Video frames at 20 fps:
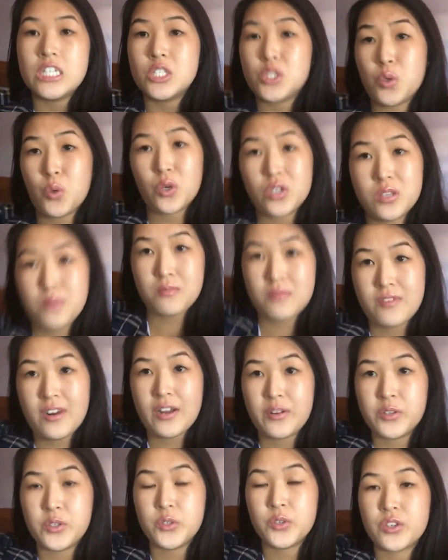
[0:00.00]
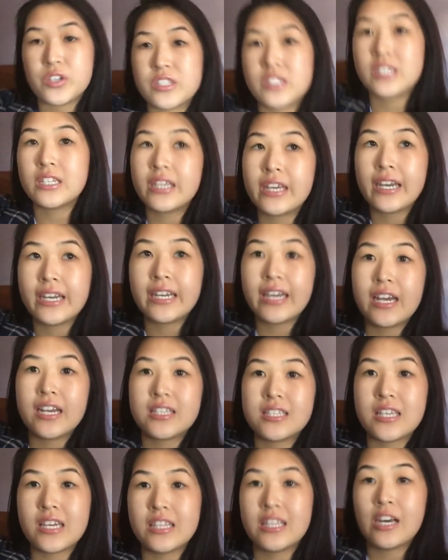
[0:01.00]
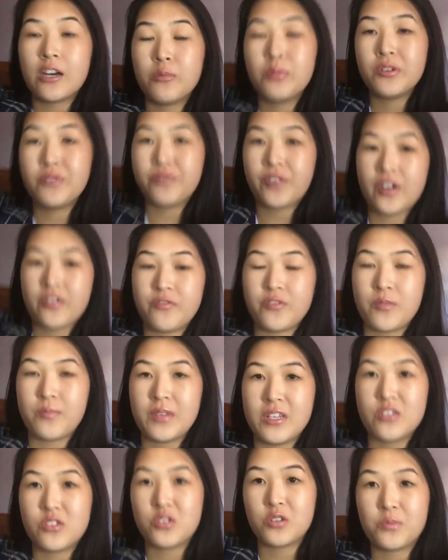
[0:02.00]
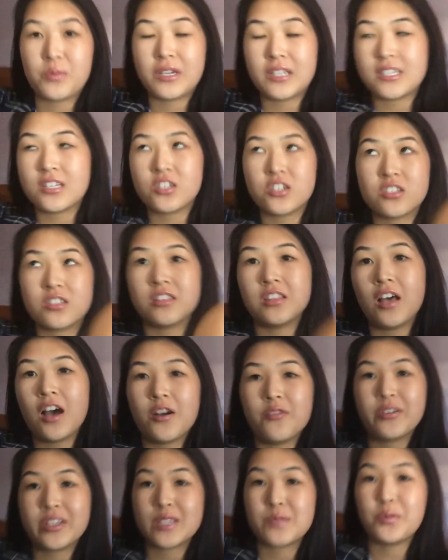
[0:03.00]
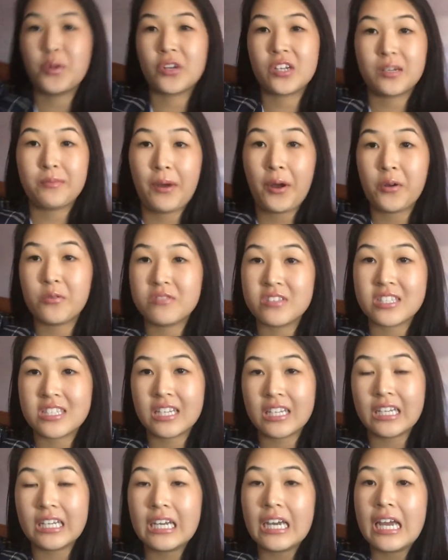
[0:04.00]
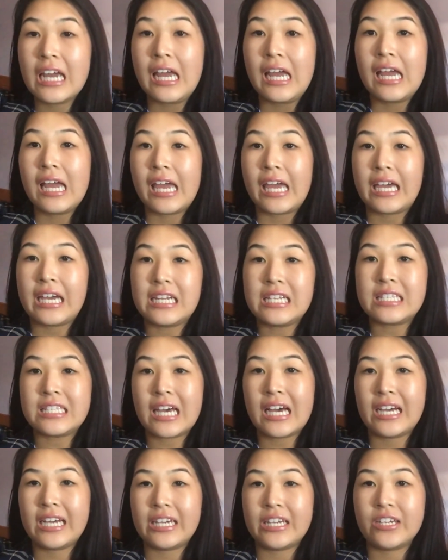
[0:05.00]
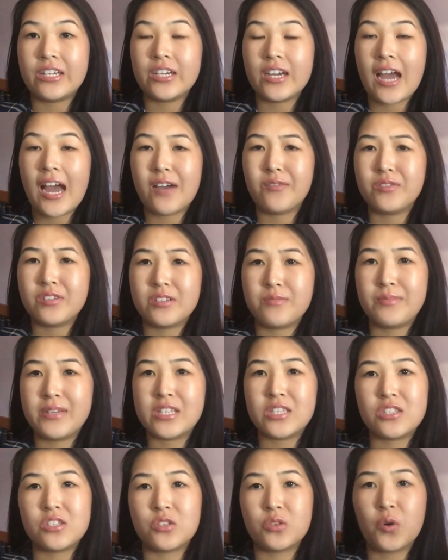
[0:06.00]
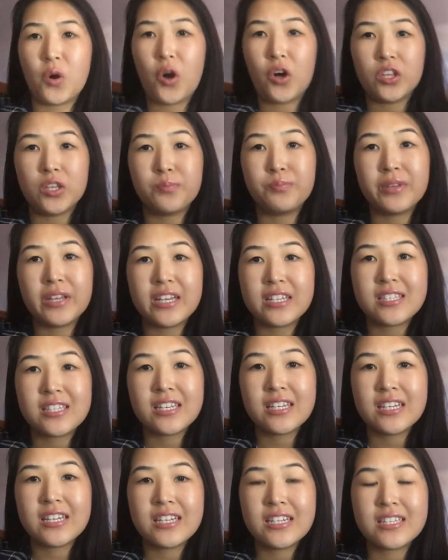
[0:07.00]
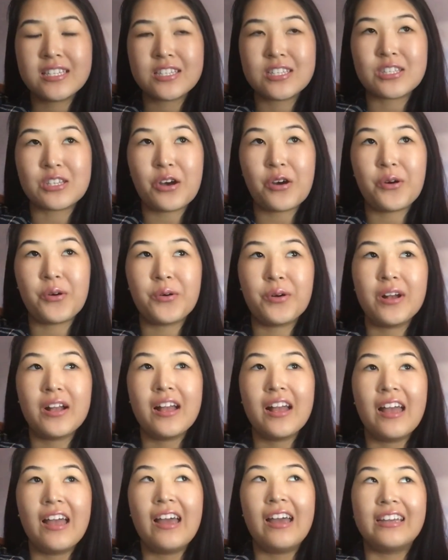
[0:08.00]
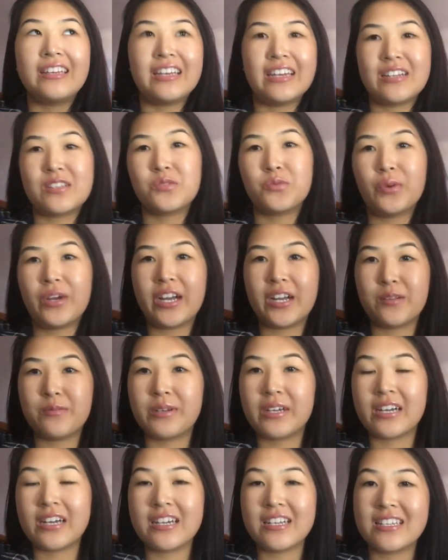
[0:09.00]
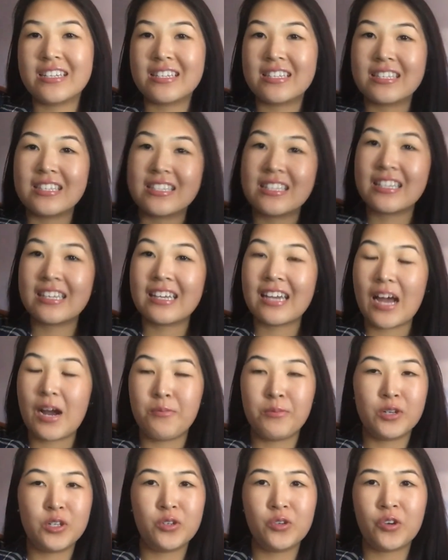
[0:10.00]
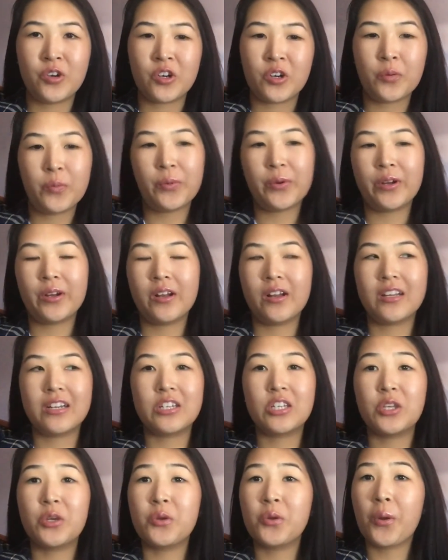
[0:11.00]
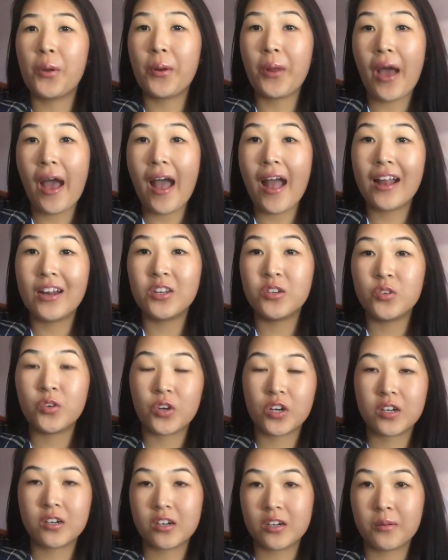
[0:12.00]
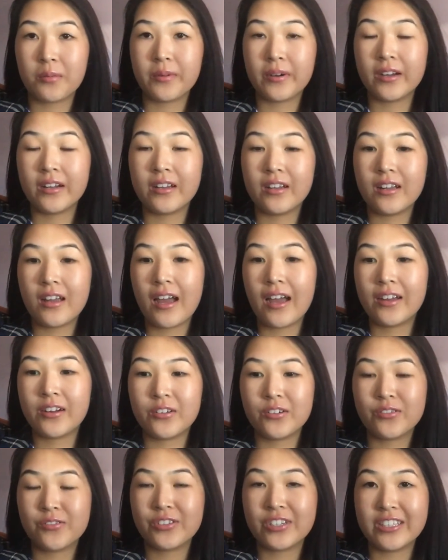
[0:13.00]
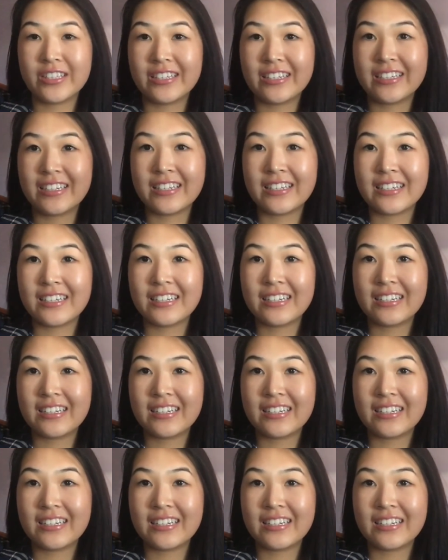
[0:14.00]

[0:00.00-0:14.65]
tour them around New York City I guess and that'll be fun for me too because I just love exploring in my own city and I haven't been to all the places so yeah it's weird because I'm a New Yorker, New New Yorker, but I don't really